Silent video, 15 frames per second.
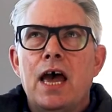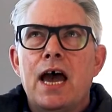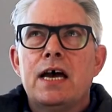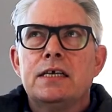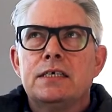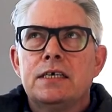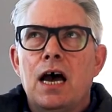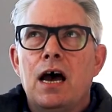
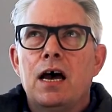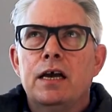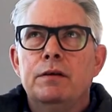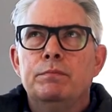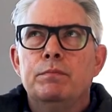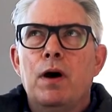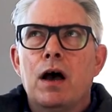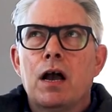that
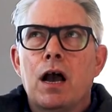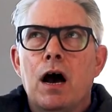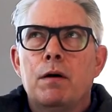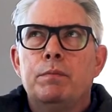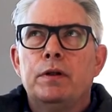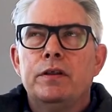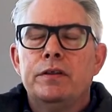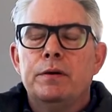time, a
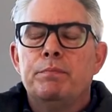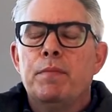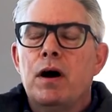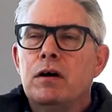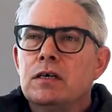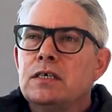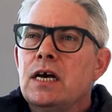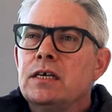couple of the
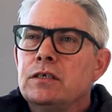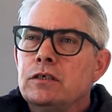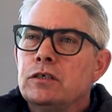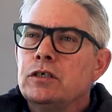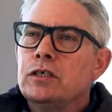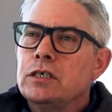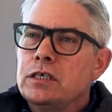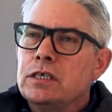
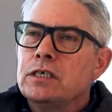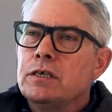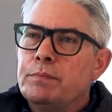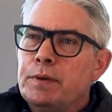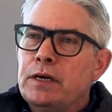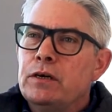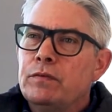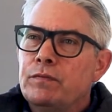bartenders just
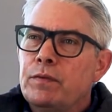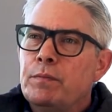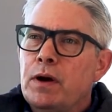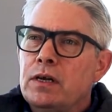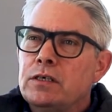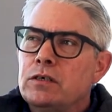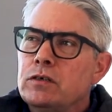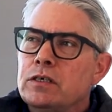disappeared from
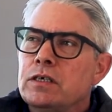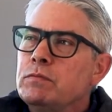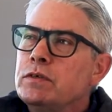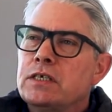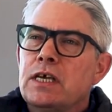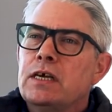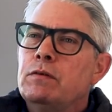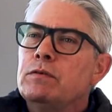Hunters. It
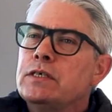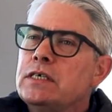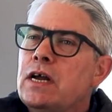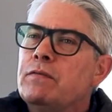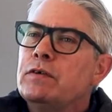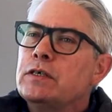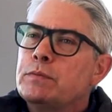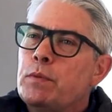was like it was
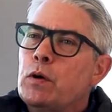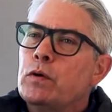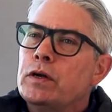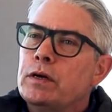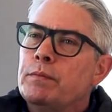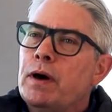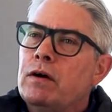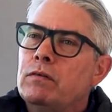never
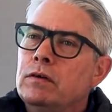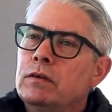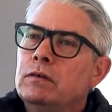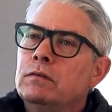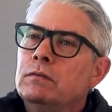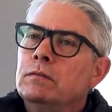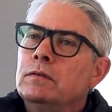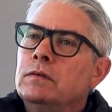spoken about.
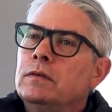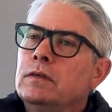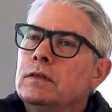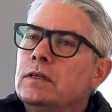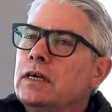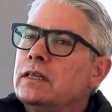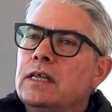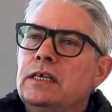
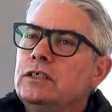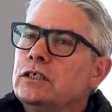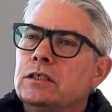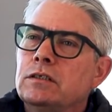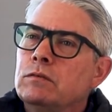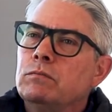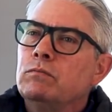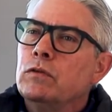Like they
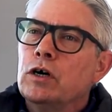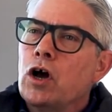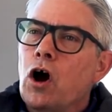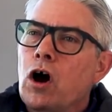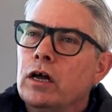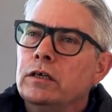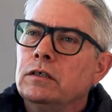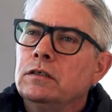just were
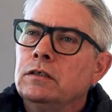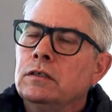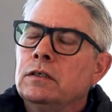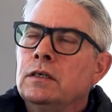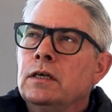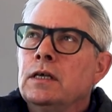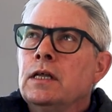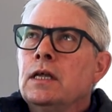gone.
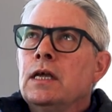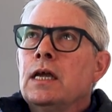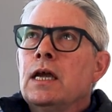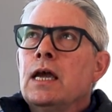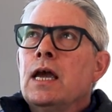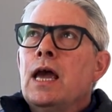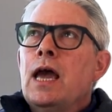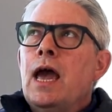
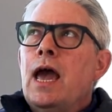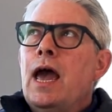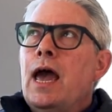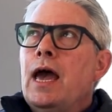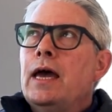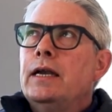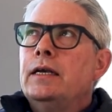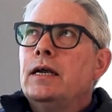
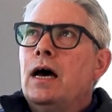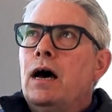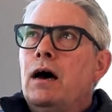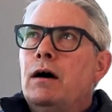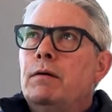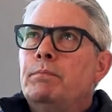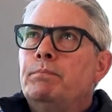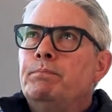
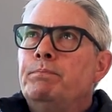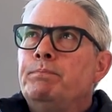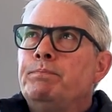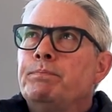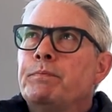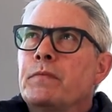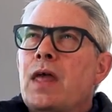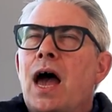And
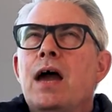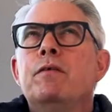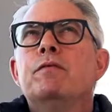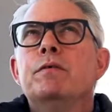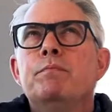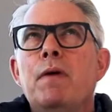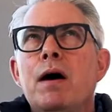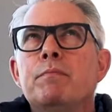I
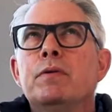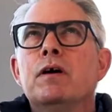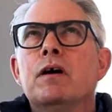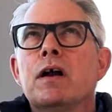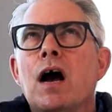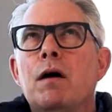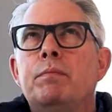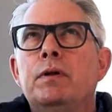
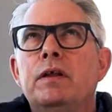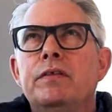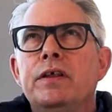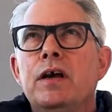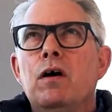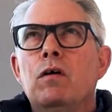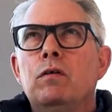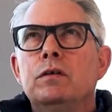remember a couple of
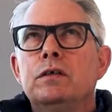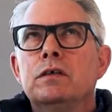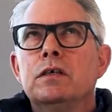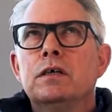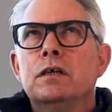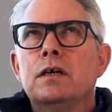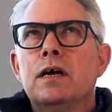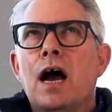the
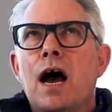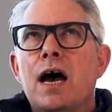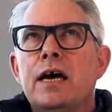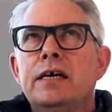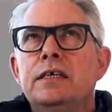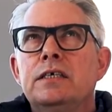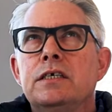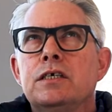older
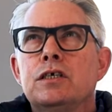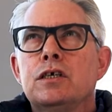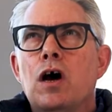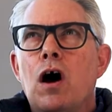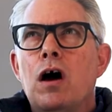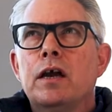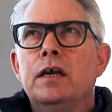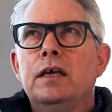guys
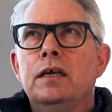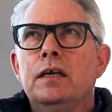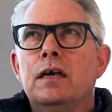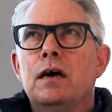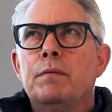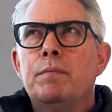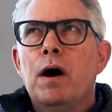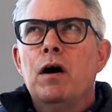talking
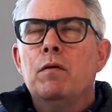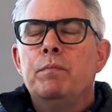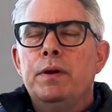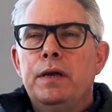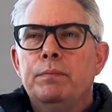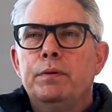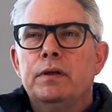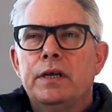about
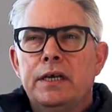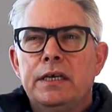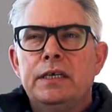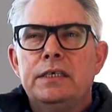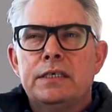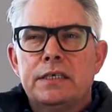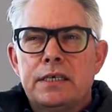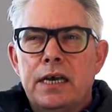people
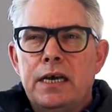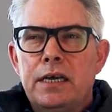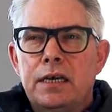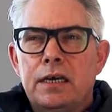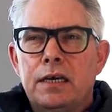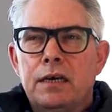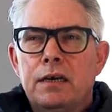getting sick,